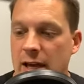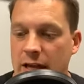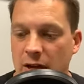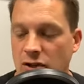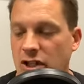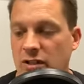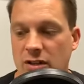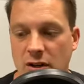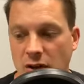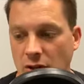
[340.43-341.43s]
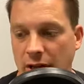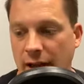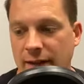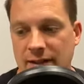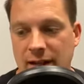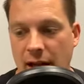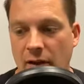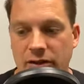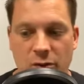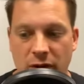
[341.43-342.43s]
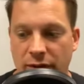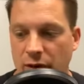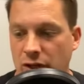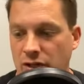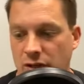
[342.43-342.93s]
He or she is going to look at the style, the square footage,